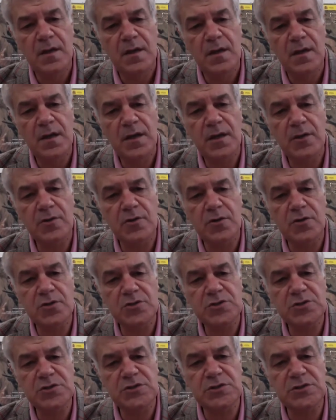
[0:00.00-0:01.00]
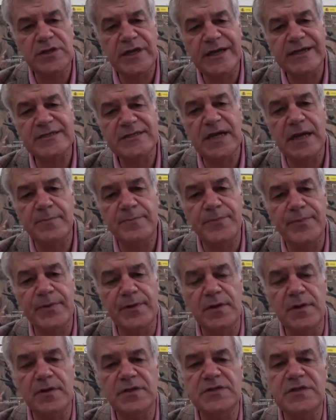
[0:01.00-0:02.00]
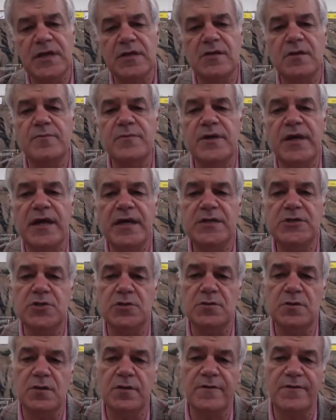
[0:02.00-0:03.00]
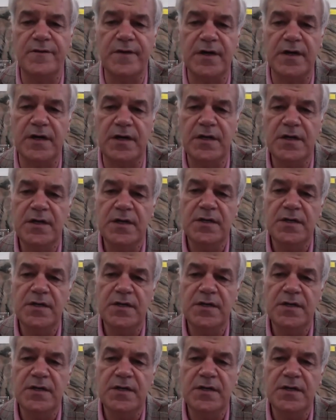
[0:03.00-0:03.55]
Hierro's example is a combination of a